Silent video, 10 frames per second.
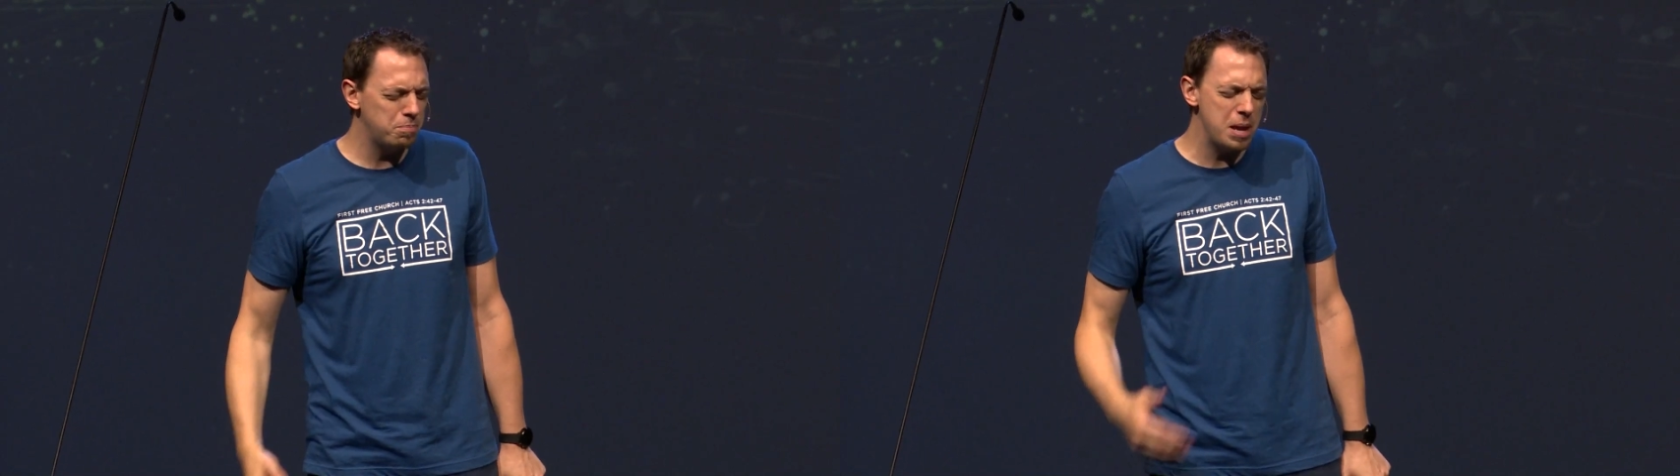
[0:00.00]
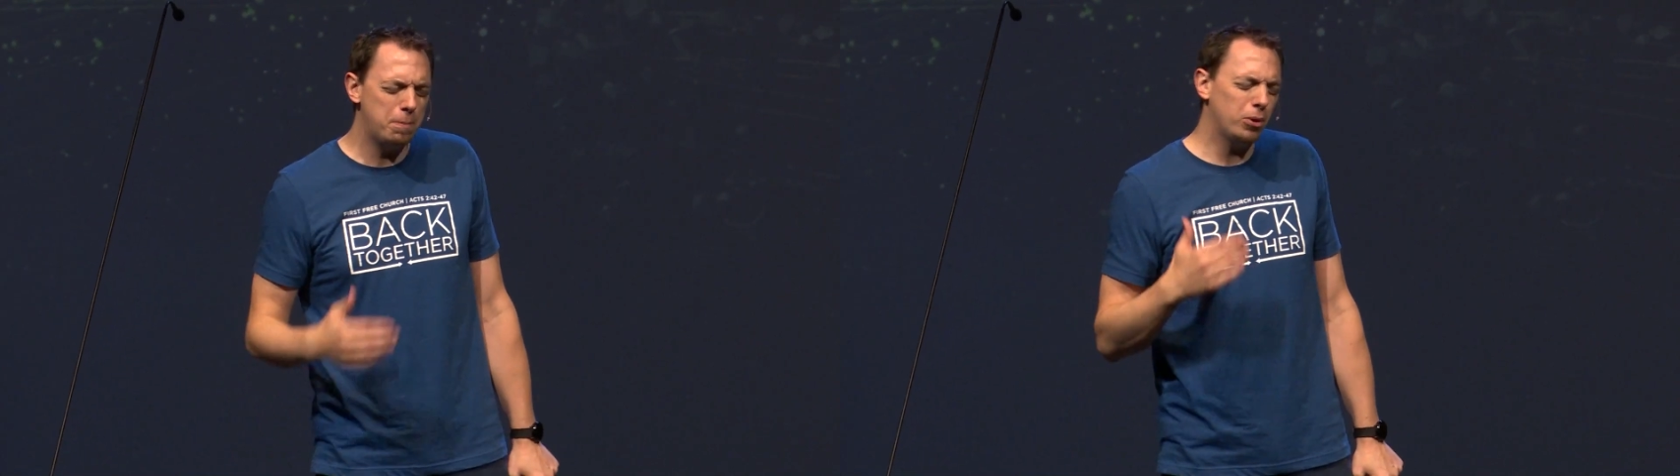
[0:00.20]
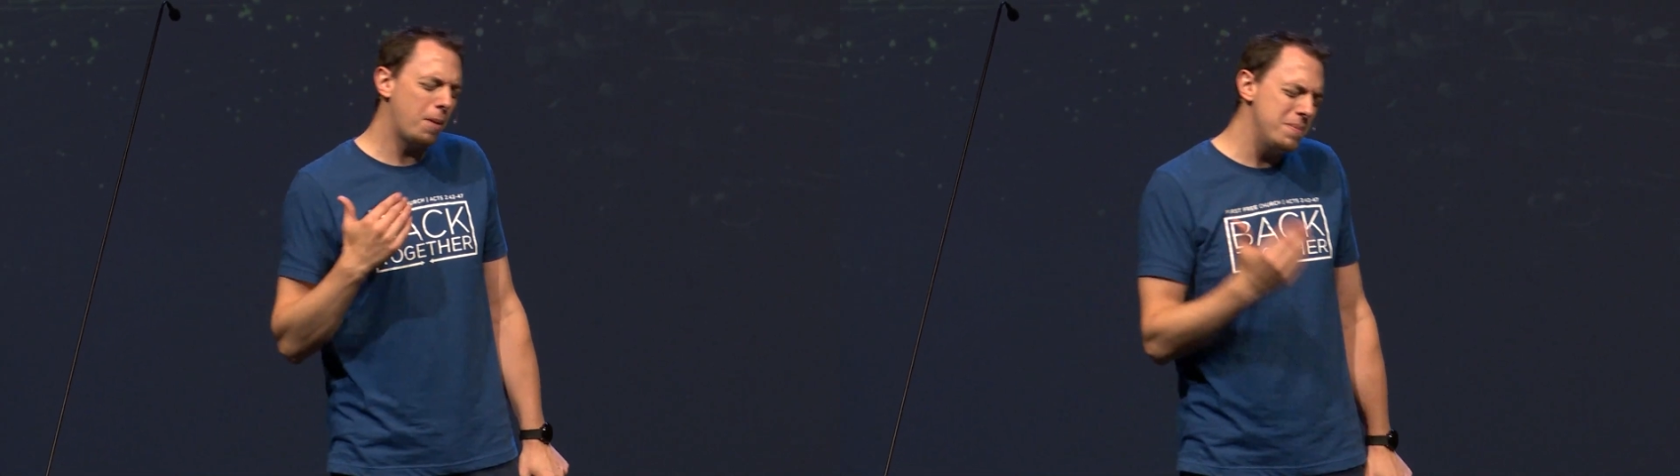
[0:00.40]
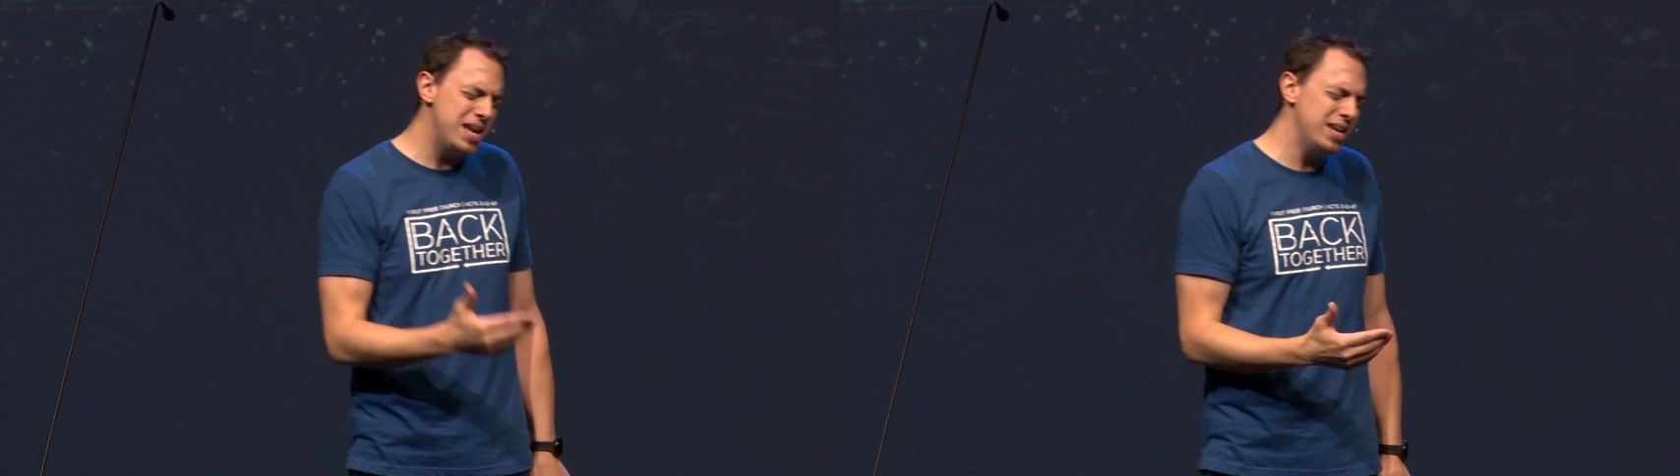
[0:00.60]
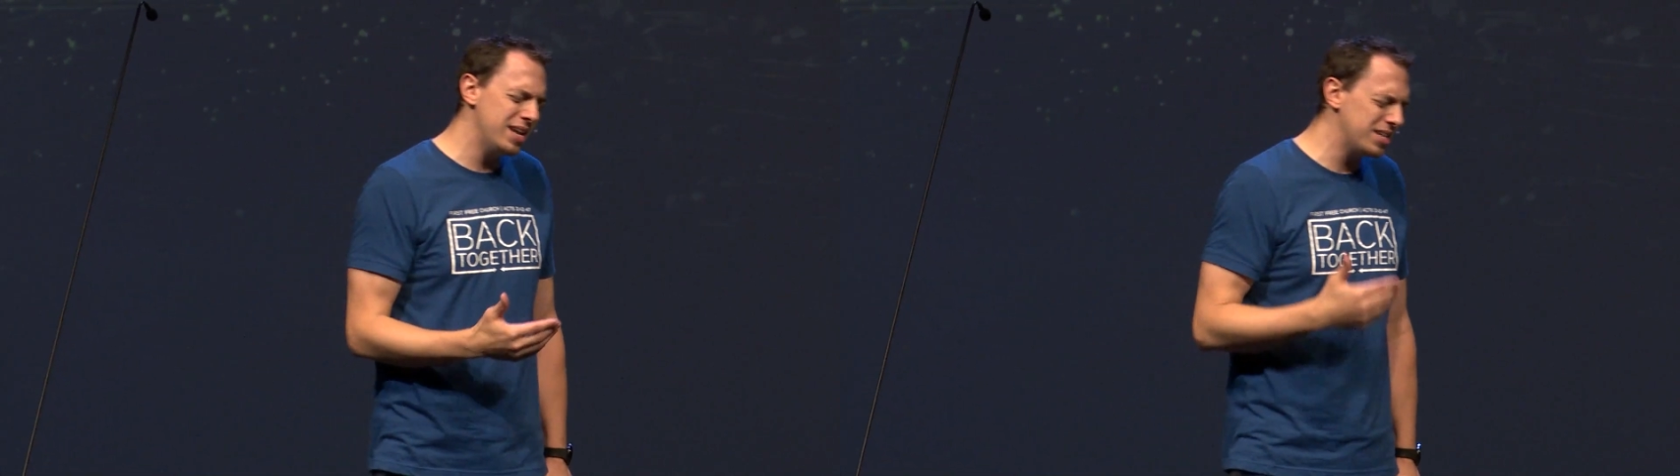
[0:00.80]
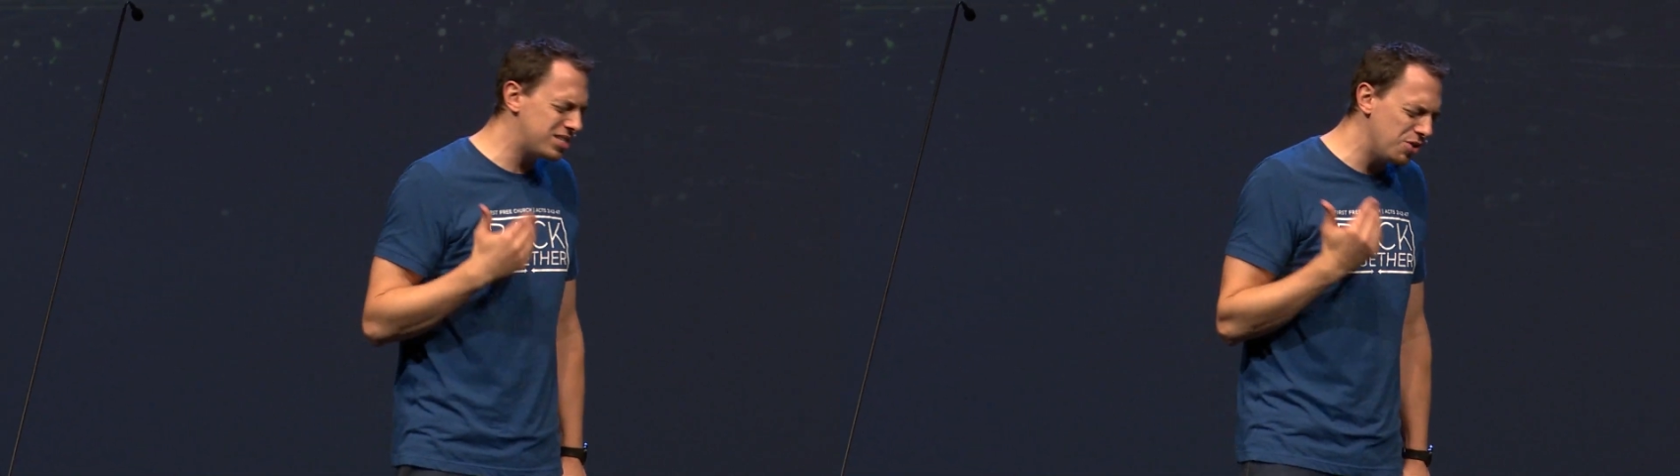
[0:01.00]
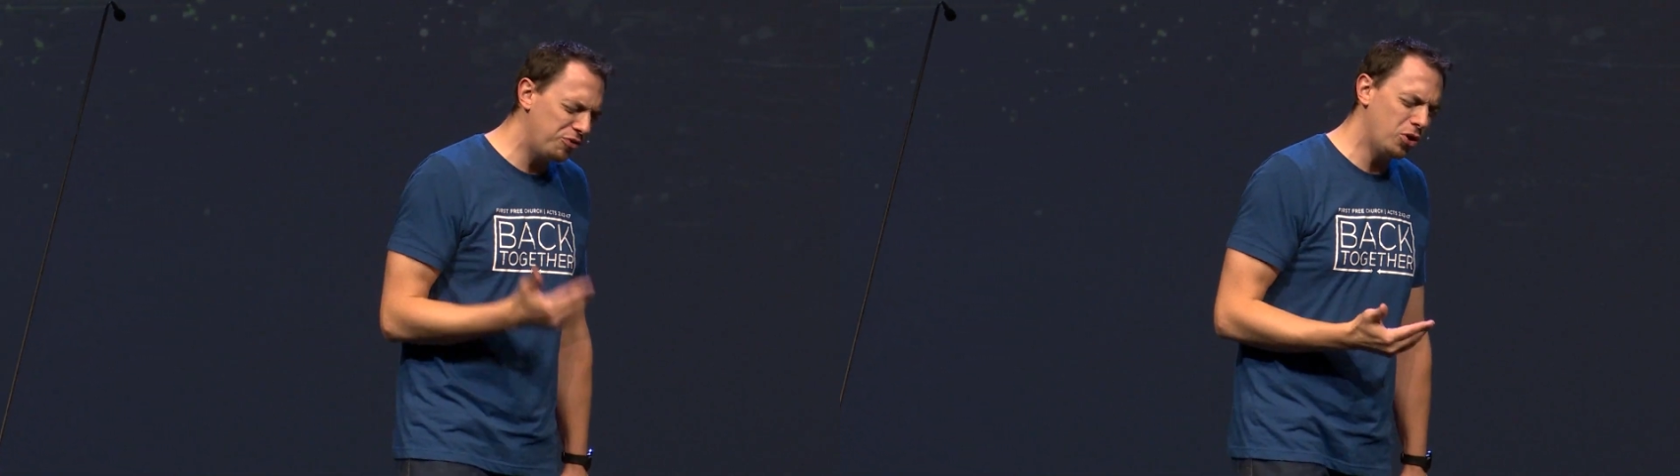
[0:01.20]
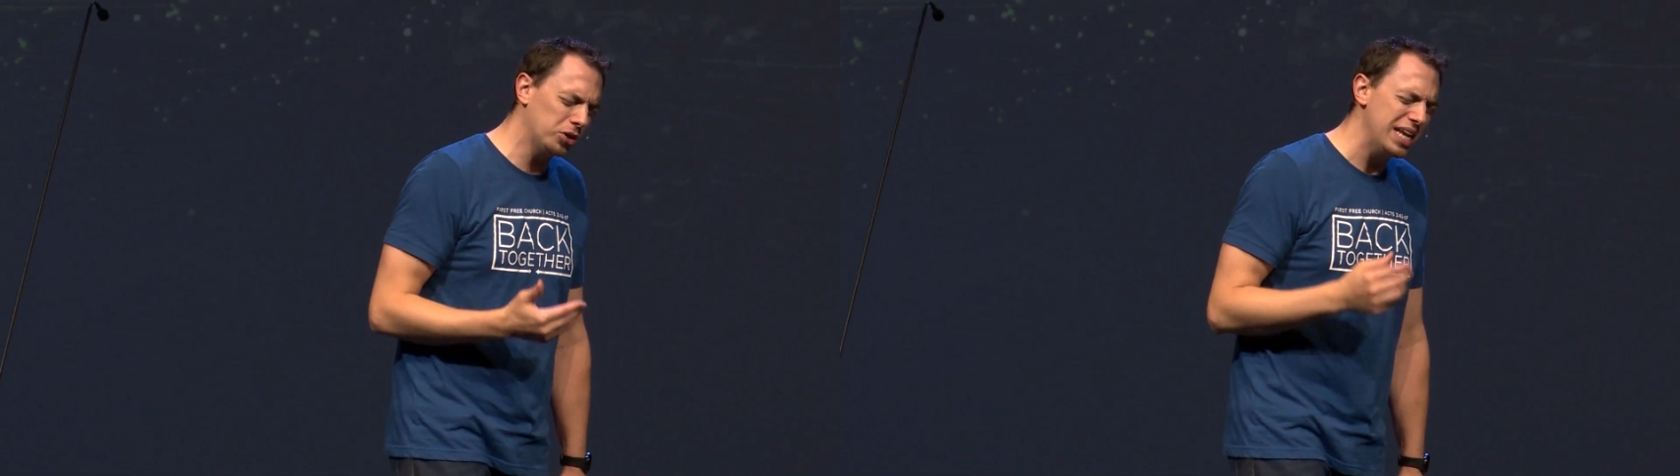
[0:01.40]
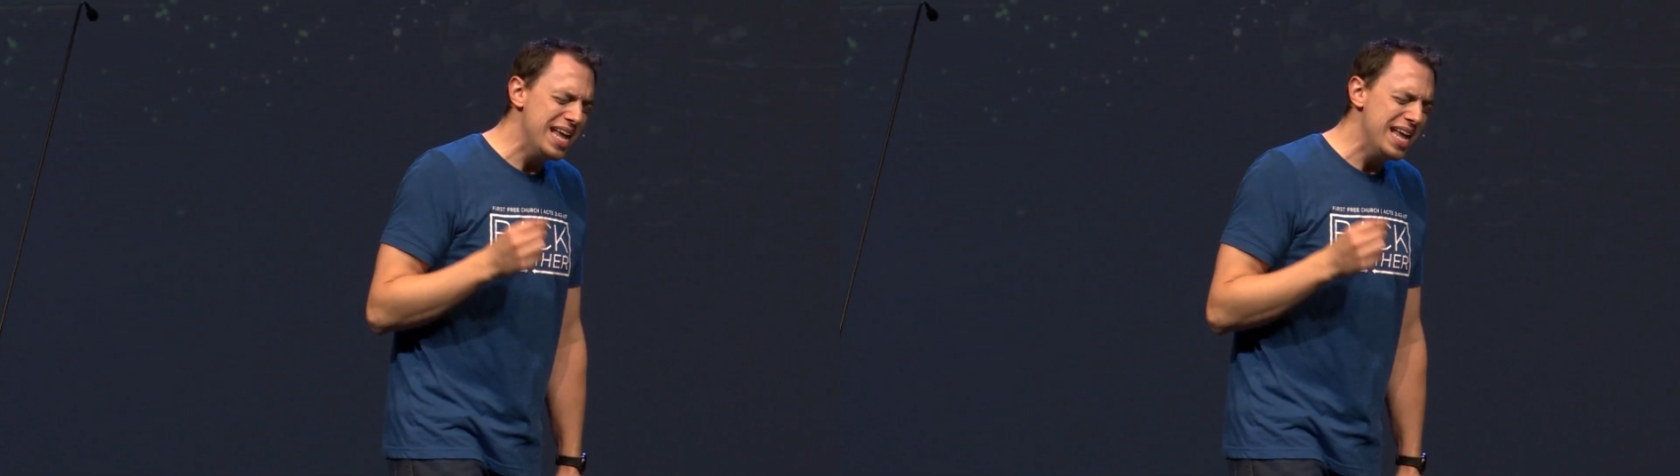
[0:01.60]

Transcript: people are mean and it's difficult.